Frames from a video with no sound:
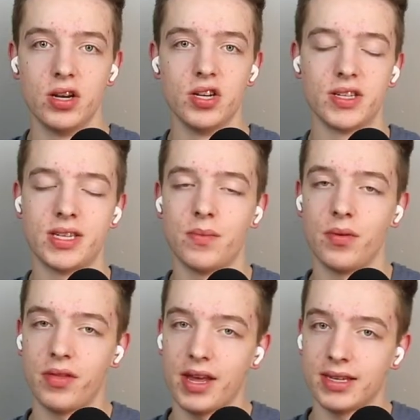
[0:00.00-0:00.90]
Just
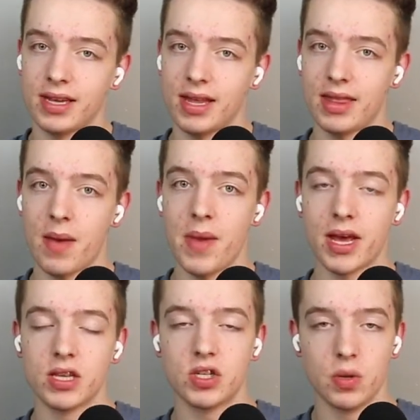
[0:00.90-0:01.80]
simple things like that make
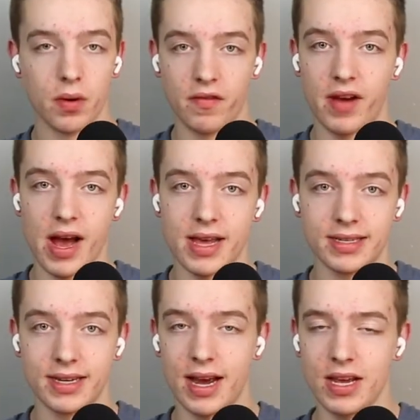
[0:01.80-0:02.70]
it super
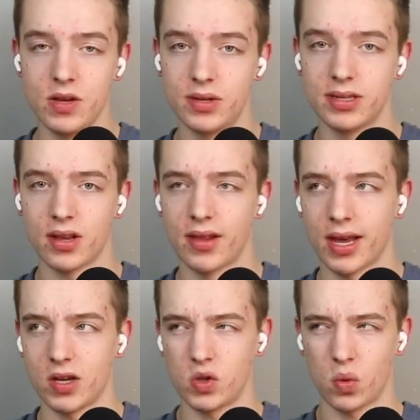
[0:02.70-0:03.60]
fast. I use this on a
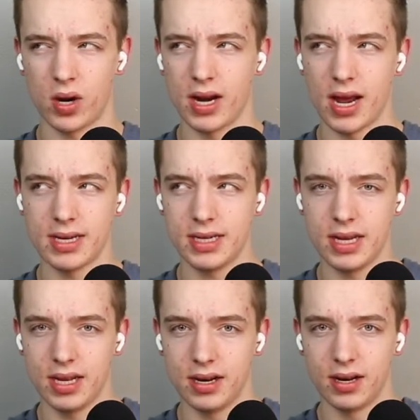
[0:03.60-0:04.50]

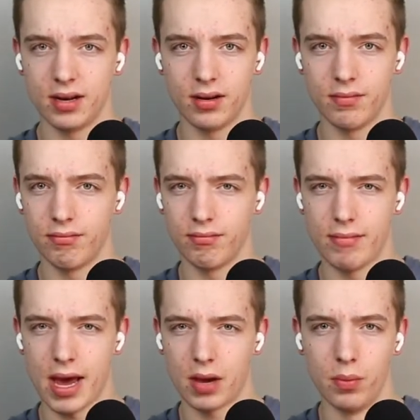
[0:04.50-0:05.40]
2019
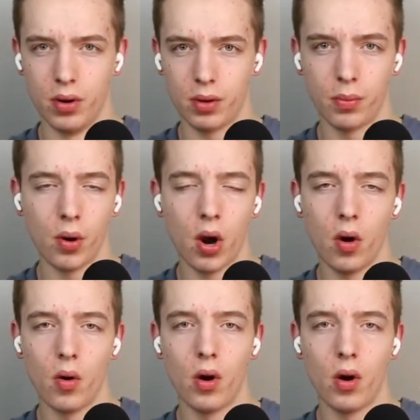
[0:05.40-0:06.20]
MacBook Pro,